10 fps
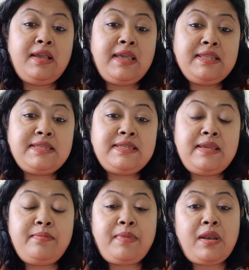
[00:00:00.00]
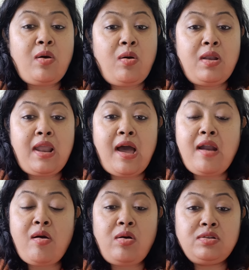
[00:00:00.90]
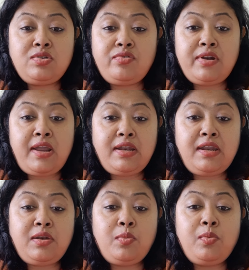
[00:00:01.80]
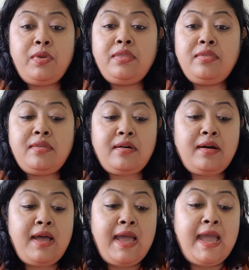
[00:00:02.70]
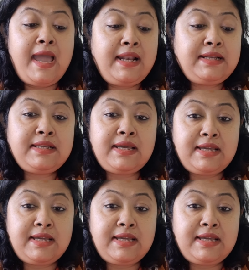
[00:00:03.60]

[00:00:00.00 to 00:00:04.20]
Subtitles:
kinship, and all are also related with the health